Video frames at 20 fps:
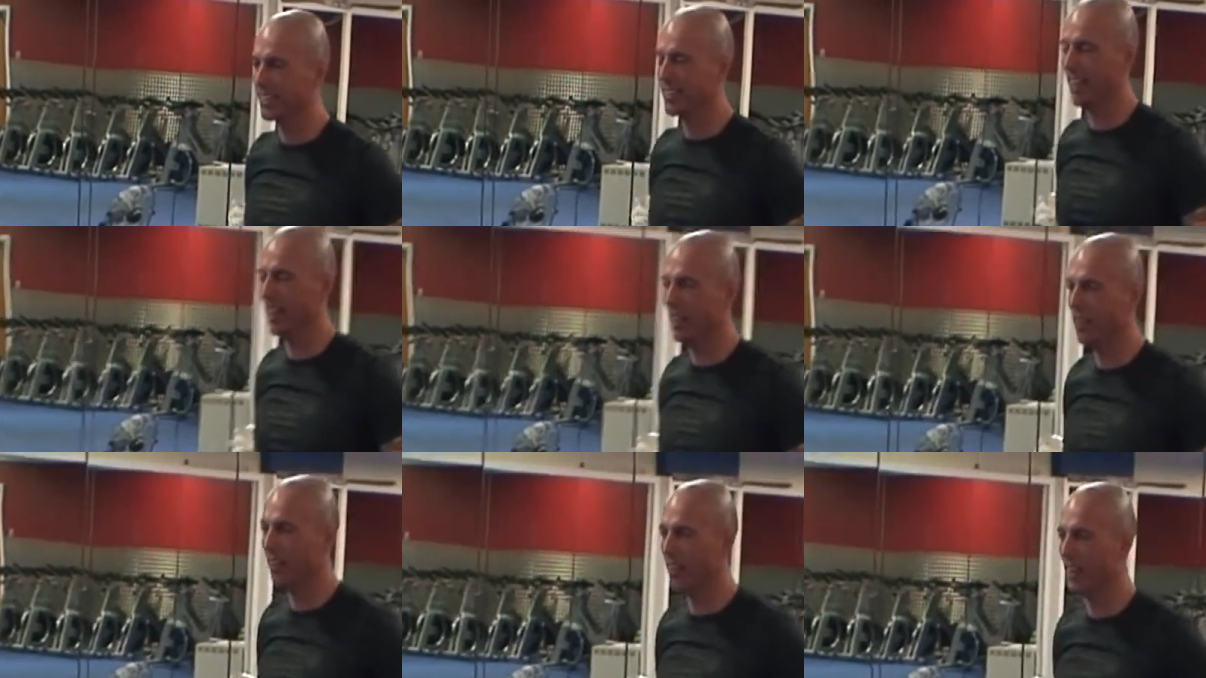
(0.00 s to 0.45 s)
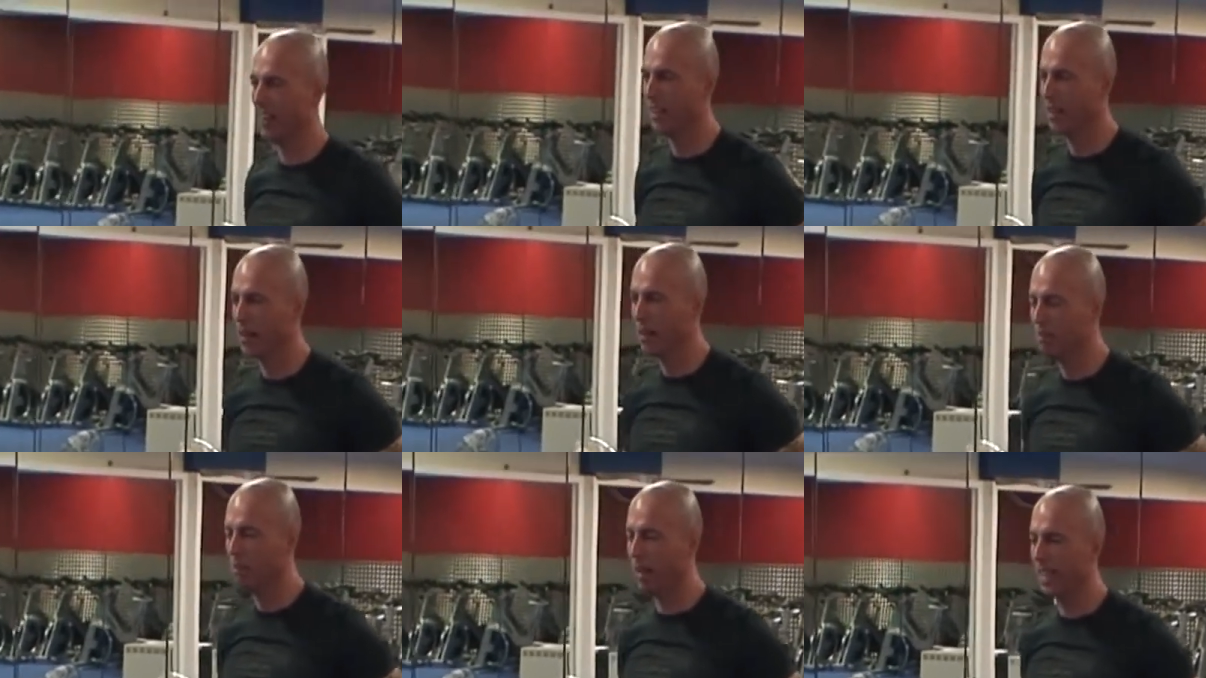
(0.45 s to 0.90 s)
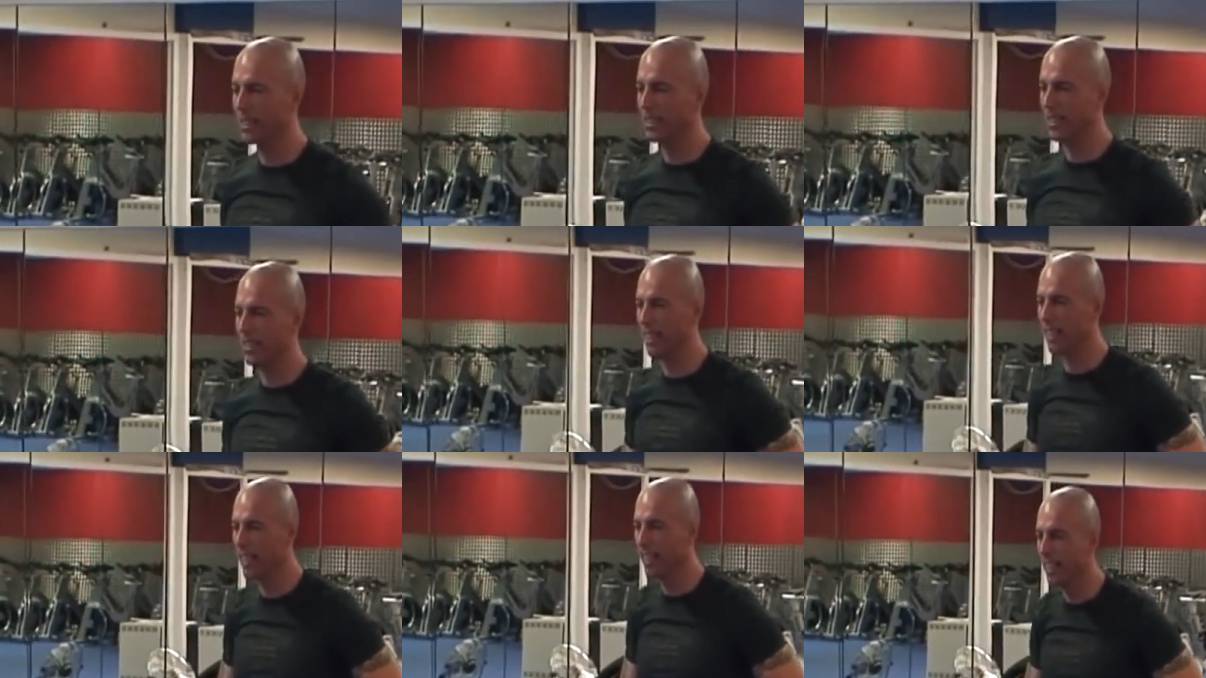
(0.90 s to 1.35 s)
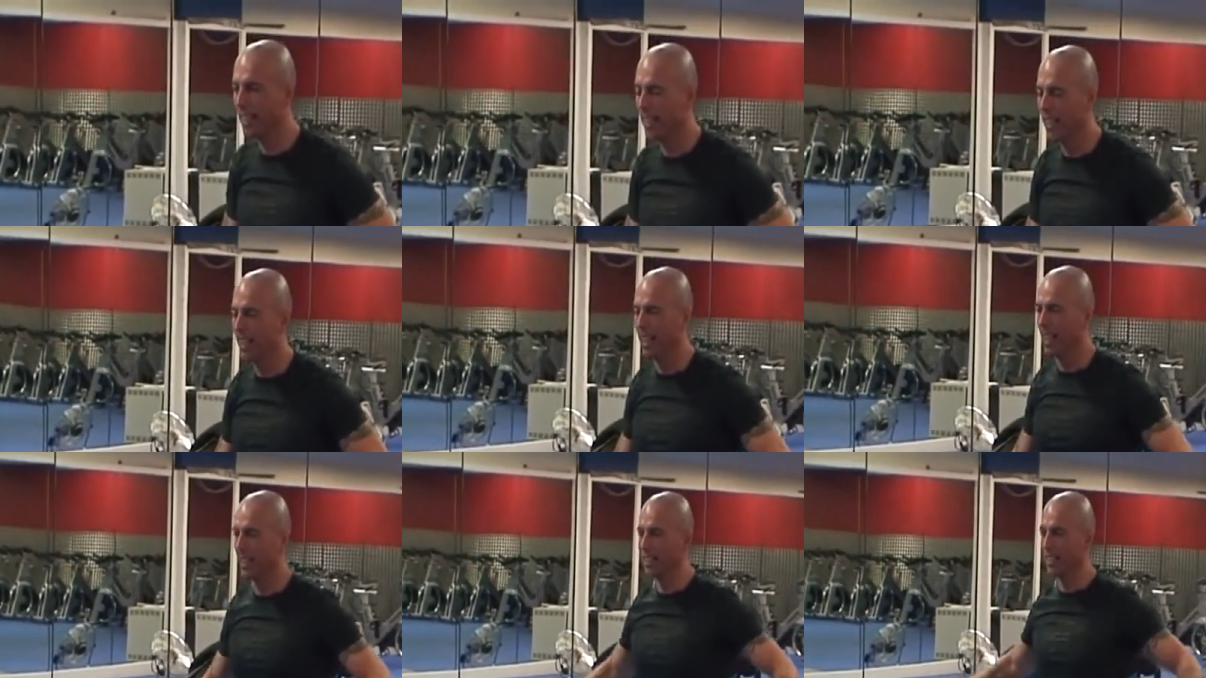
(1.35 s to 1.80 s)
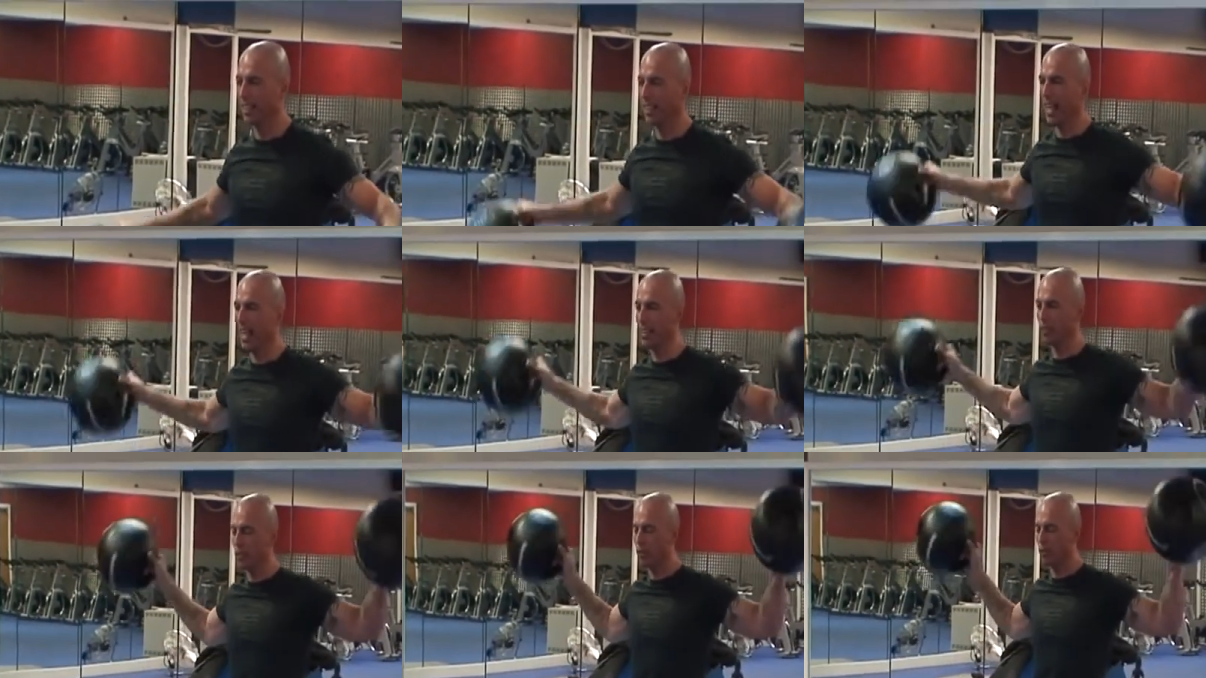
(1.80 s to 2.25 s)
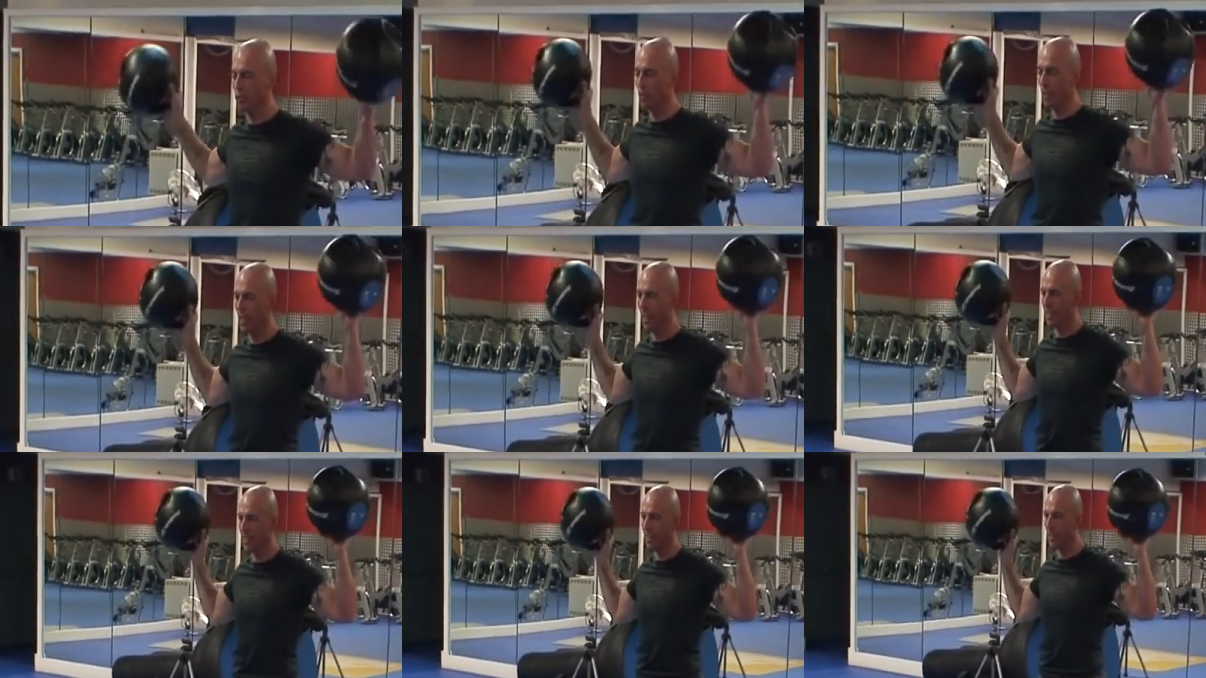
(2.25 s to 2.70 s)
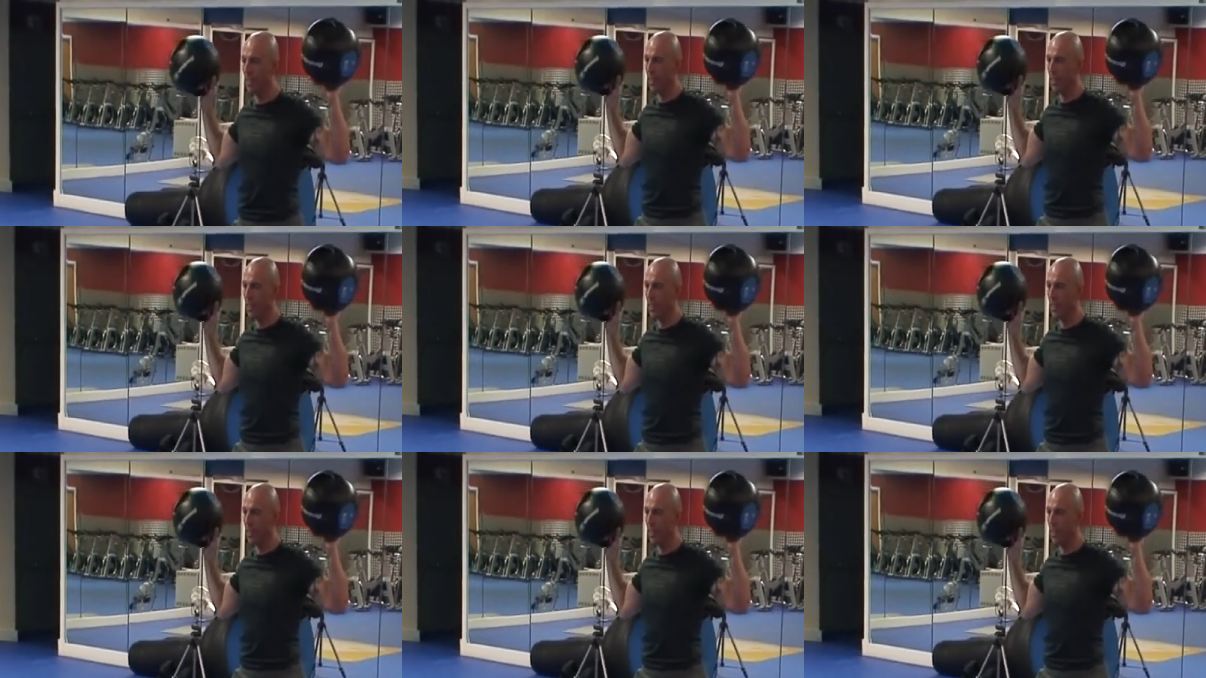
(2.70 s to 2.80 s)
So basically, it's a lateral raise,